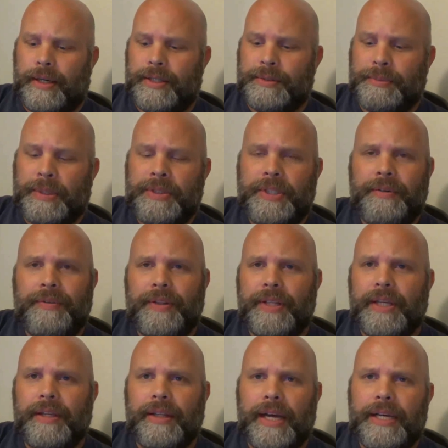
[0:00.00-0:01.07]
especially if the
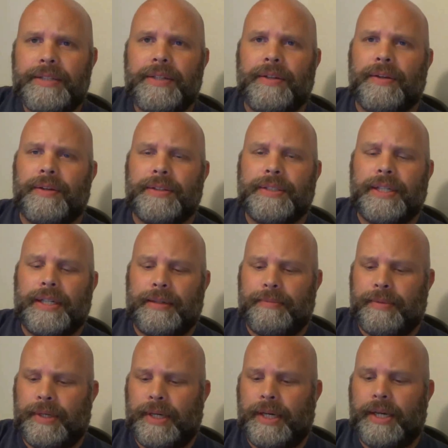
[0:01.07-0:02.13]
thing lasts a long
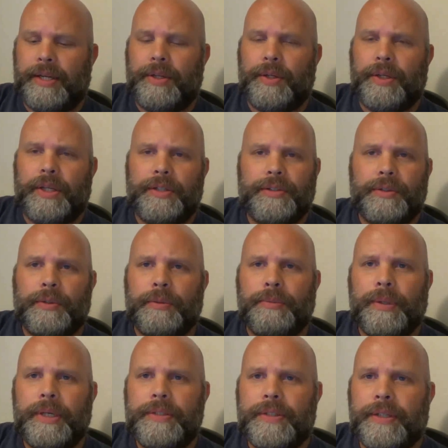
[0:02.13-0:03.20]
time and you can easily
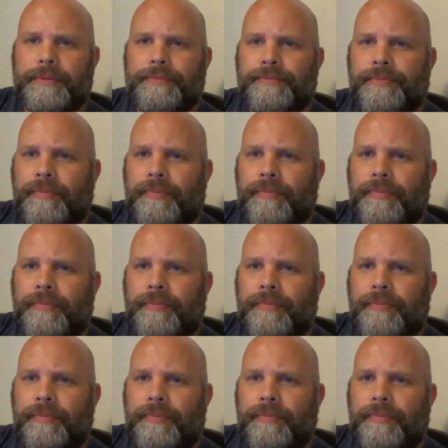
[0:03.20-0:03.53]
replace it.